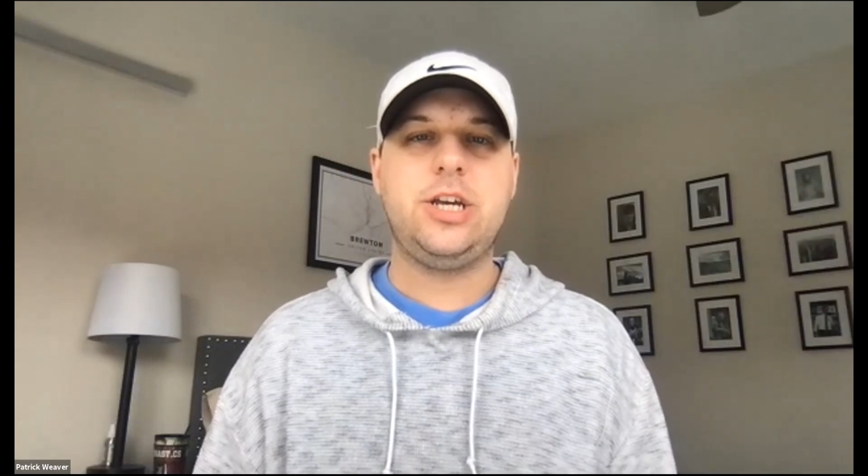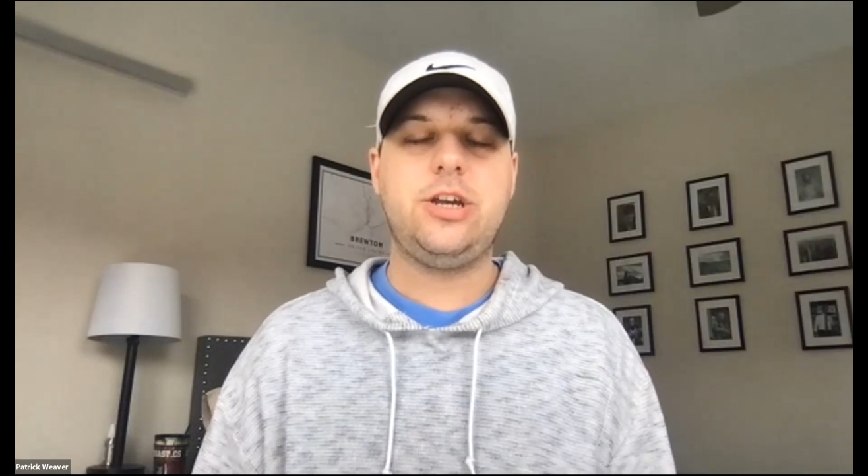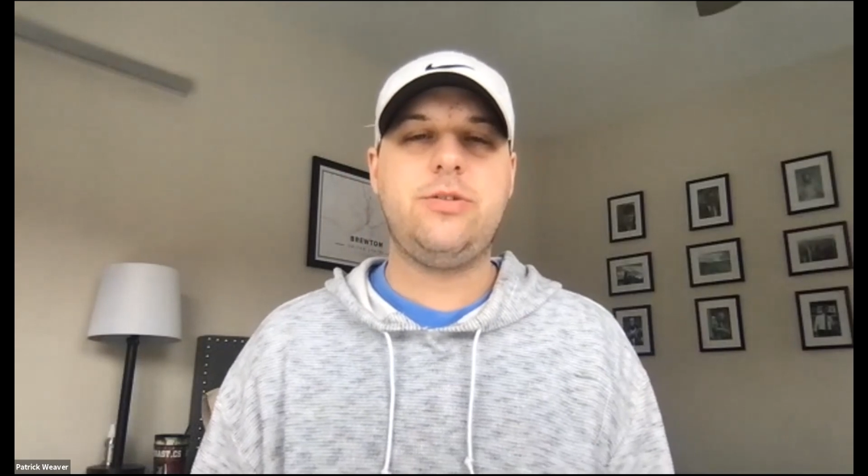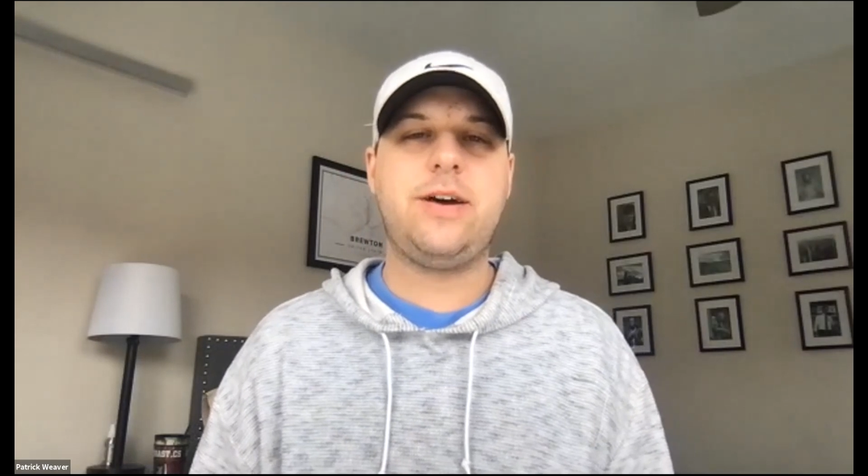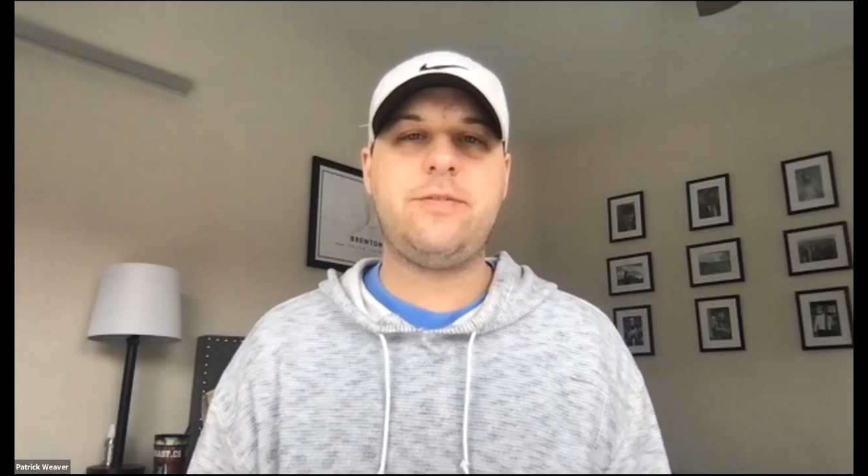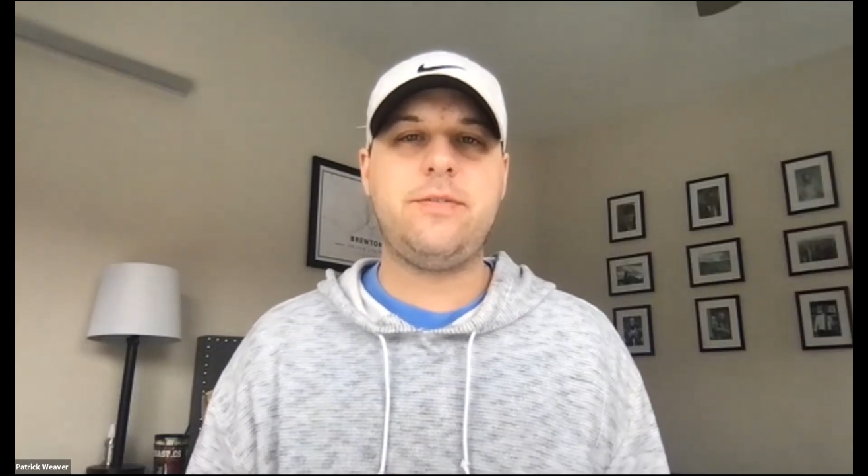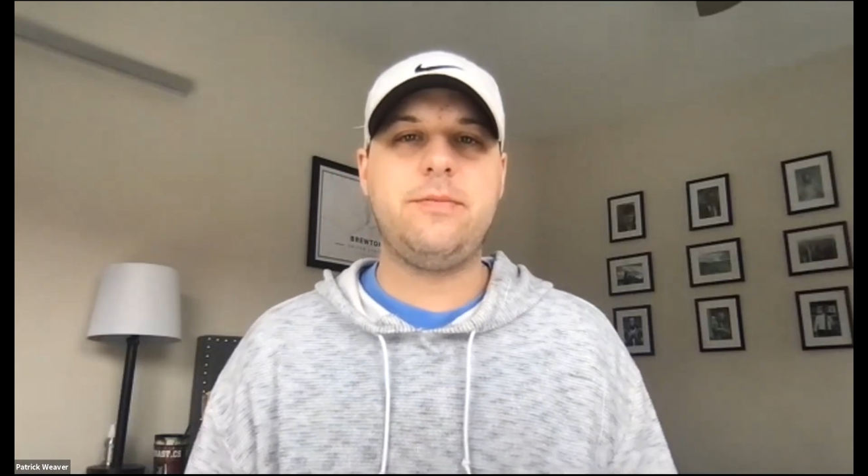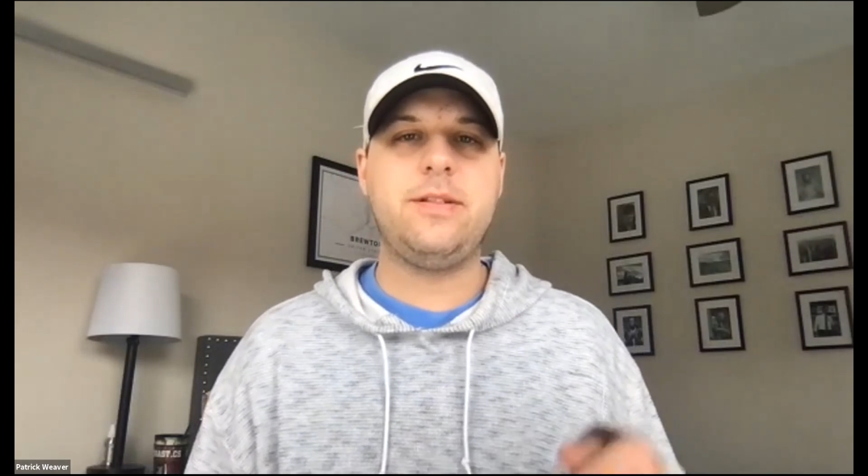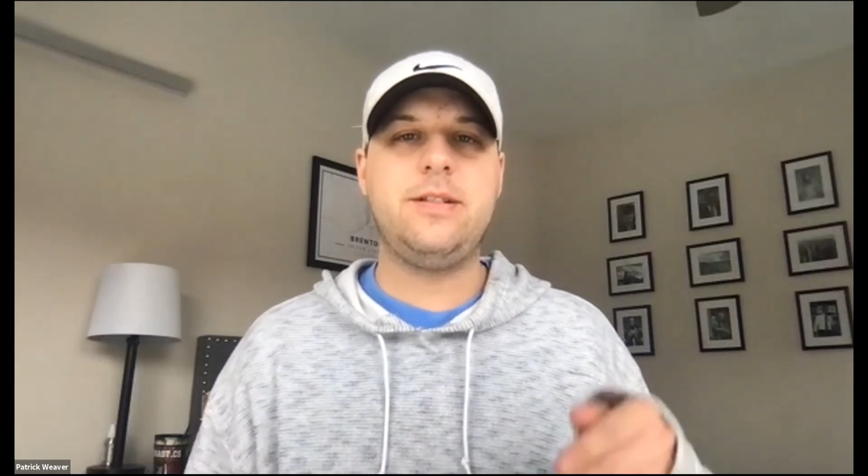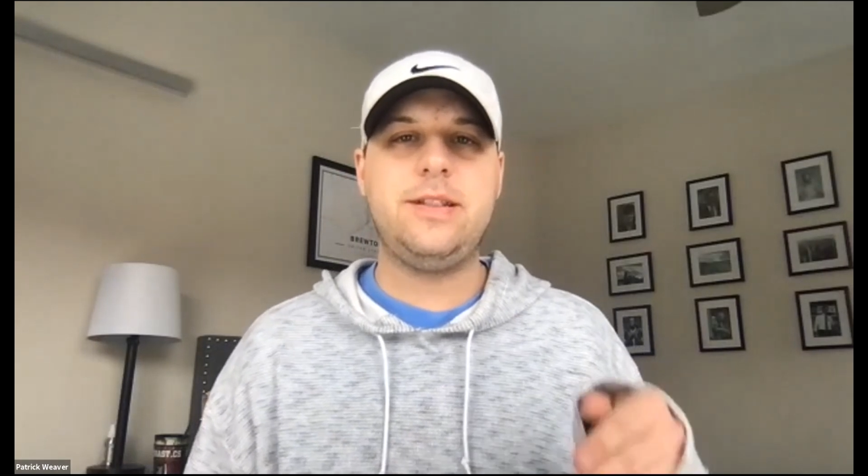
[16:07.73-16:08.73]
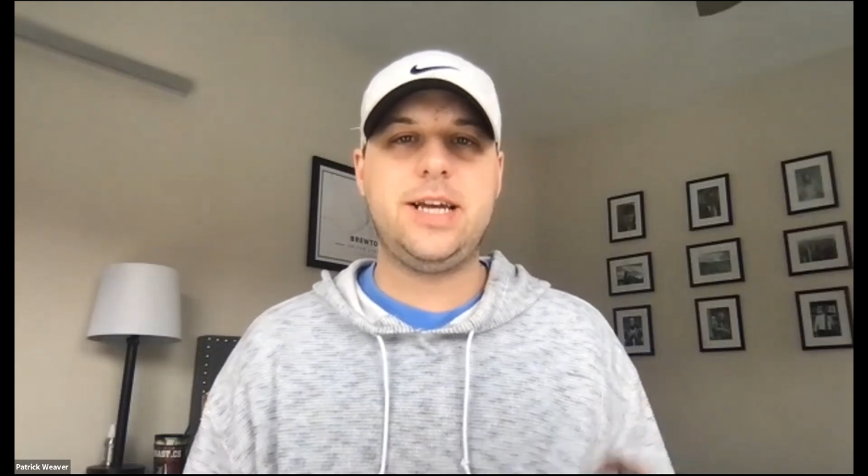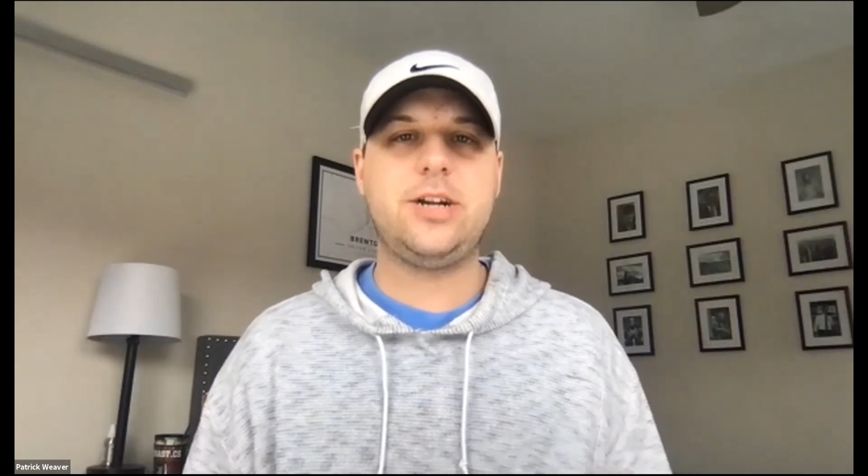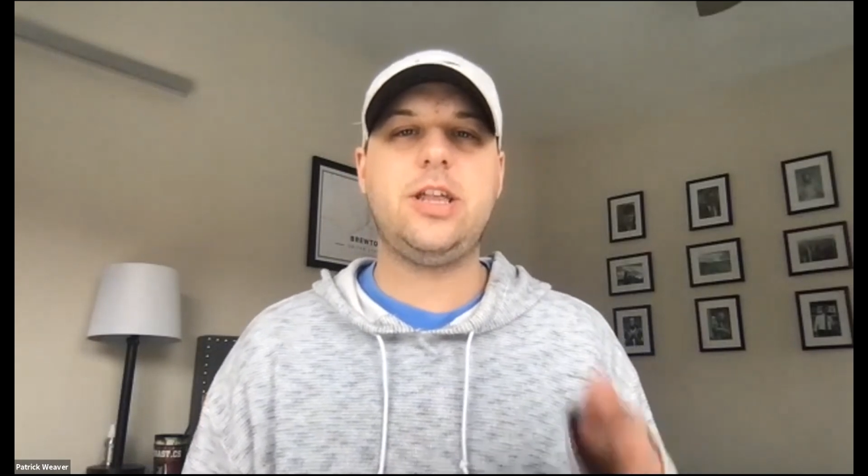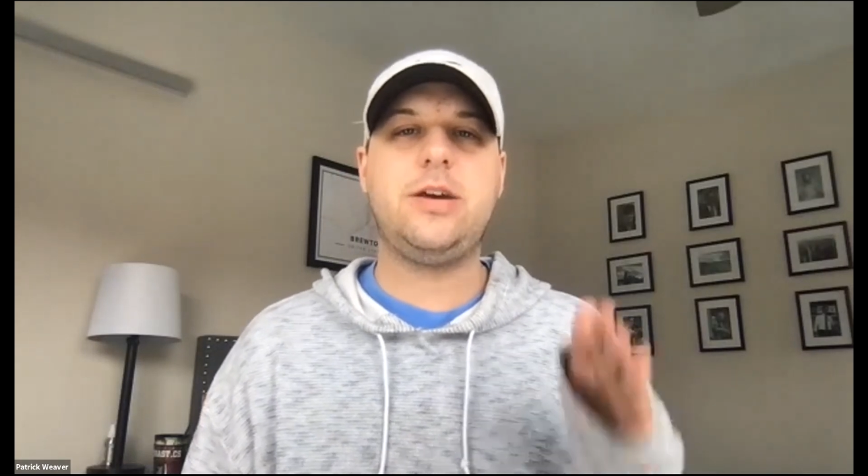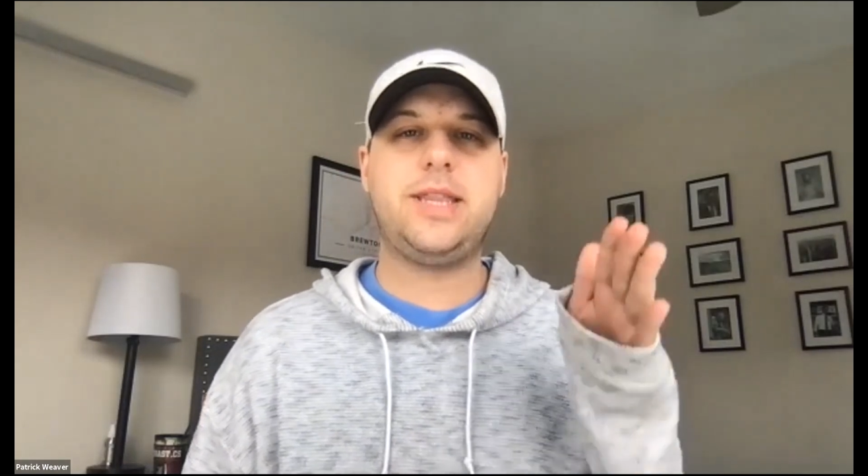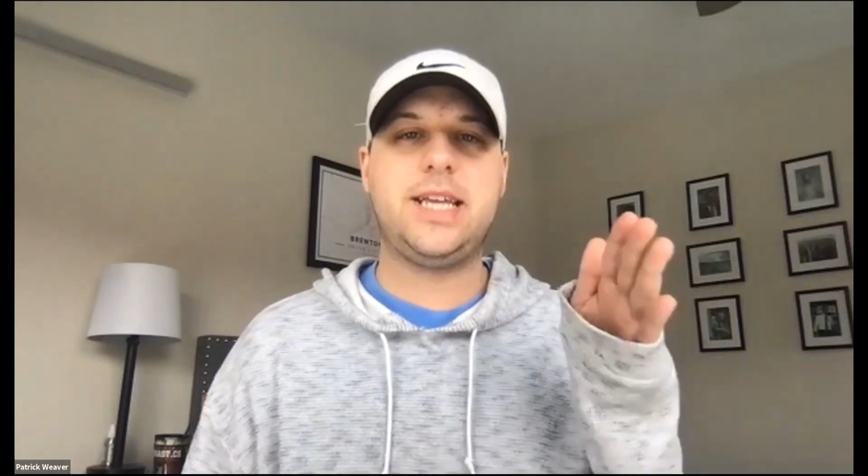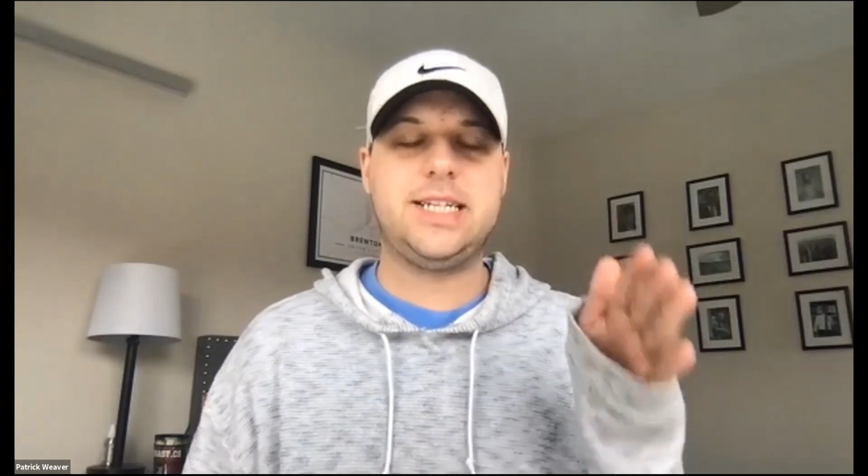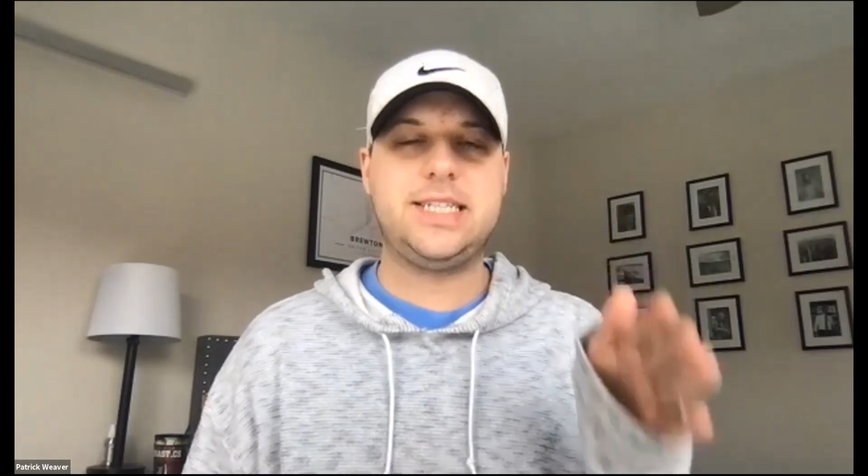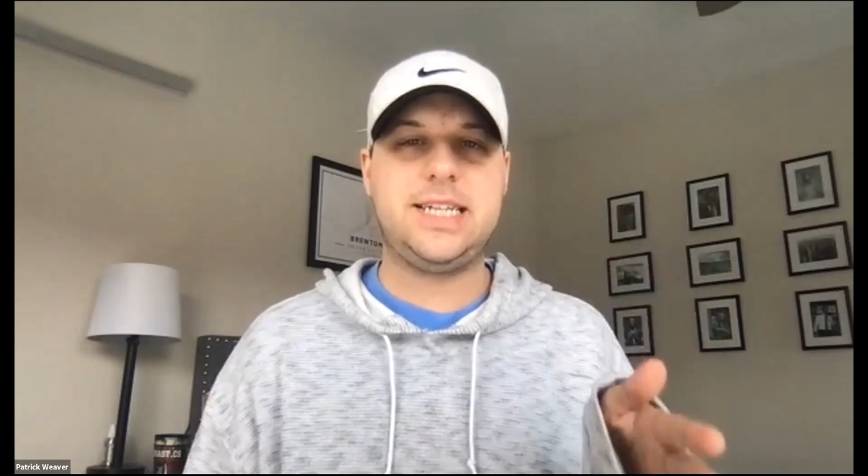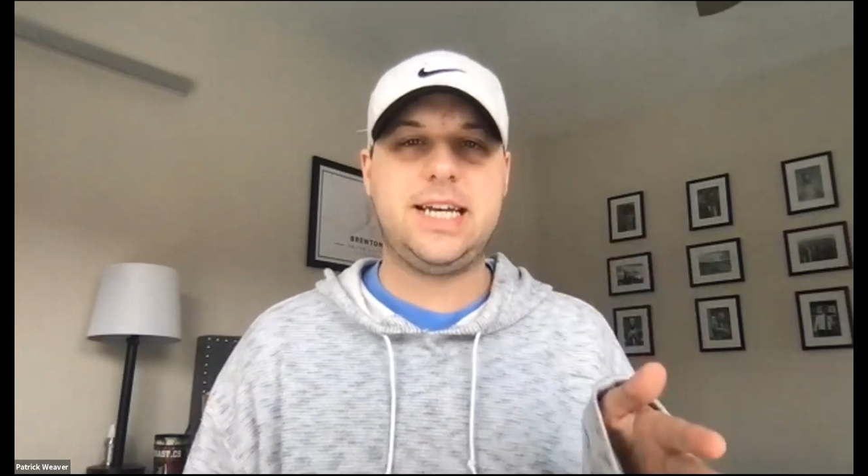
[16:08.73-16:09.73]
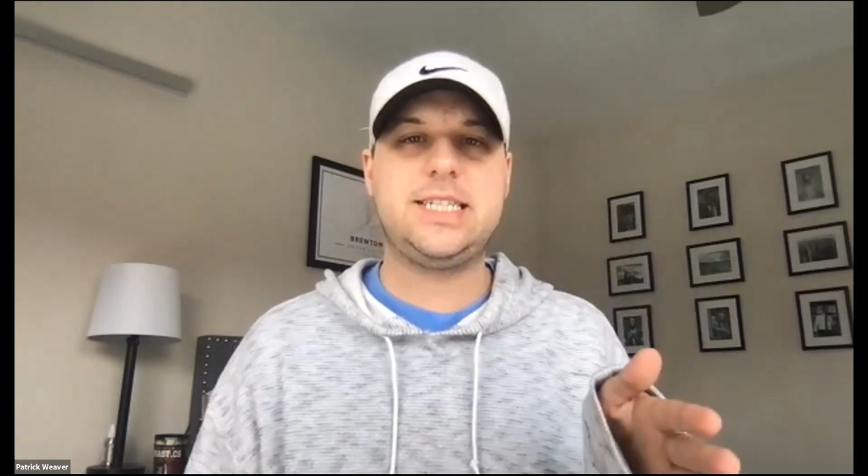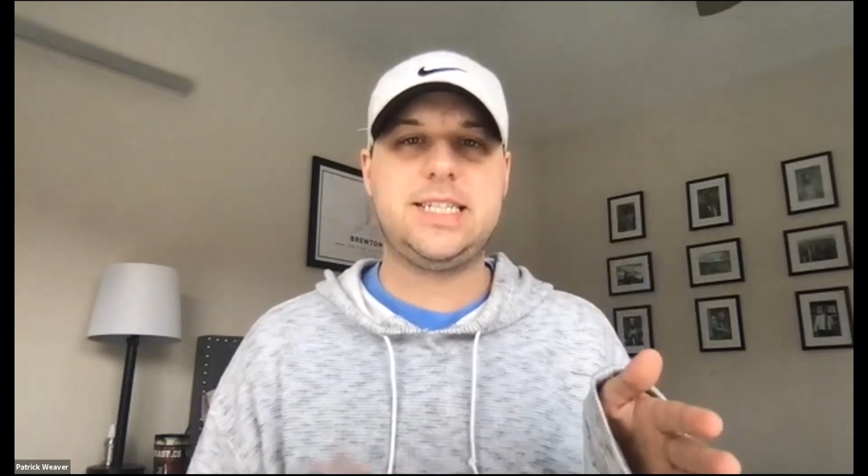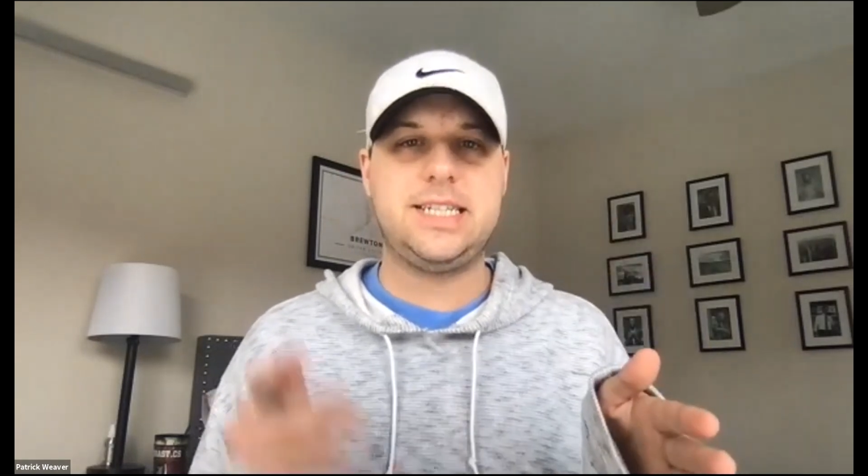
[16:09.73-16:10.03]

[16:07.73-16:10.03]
you have literally within 6